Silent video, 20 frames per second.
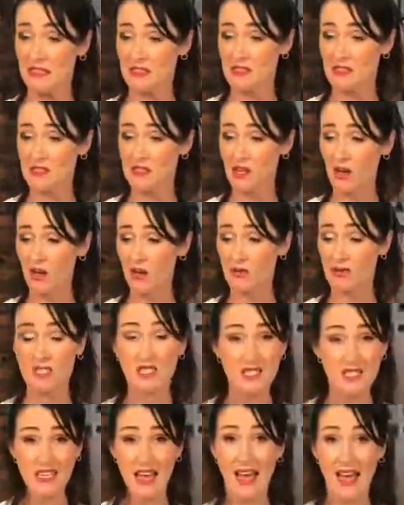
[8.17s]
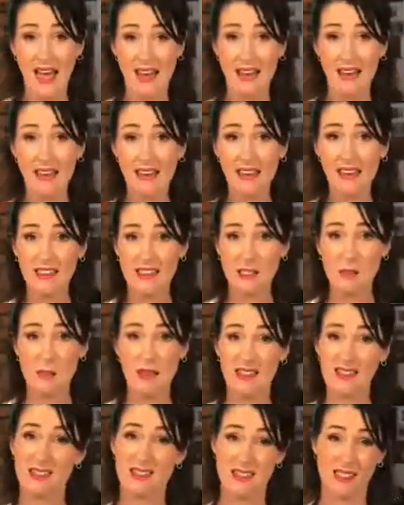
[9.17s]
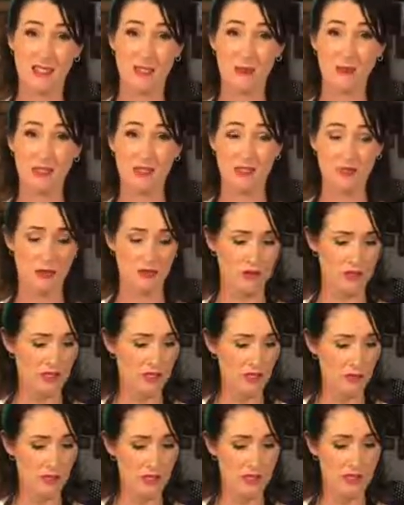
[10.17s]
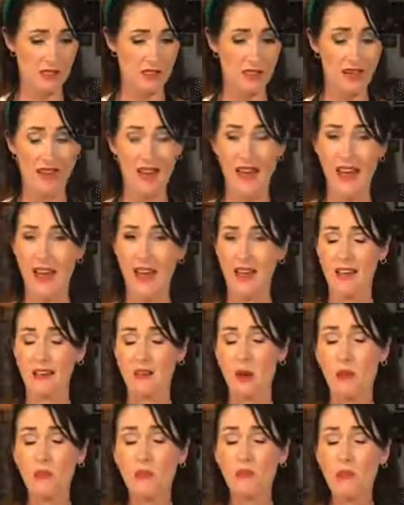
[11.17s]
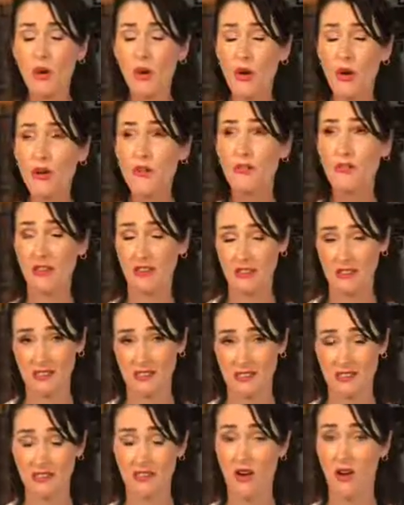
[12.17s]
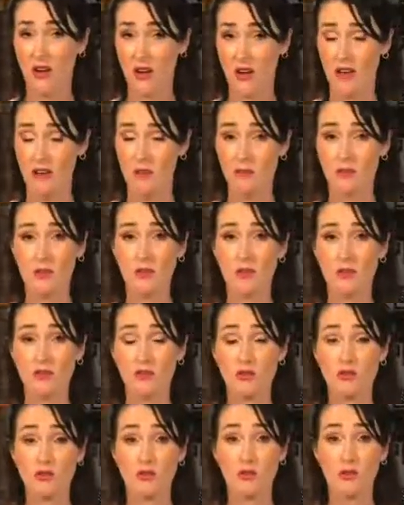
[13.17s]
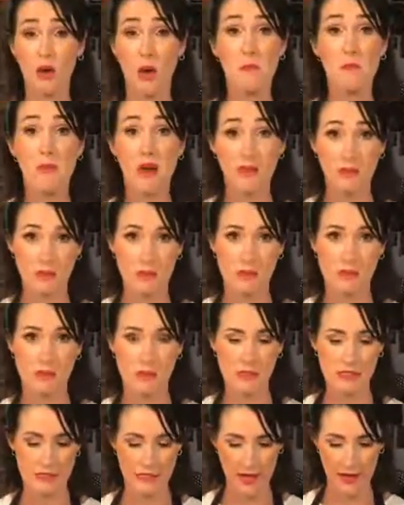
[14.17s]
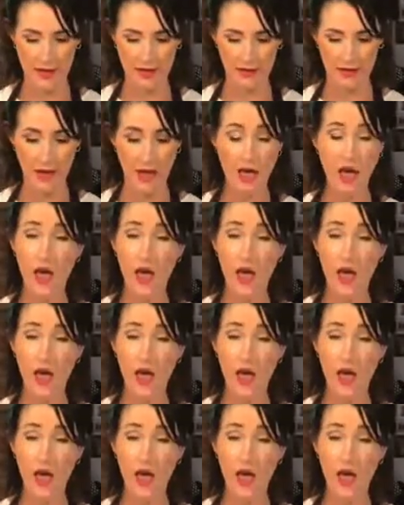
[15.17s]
So today, it's about 6 weeks till Christmas and perfect time to make Christmas cake.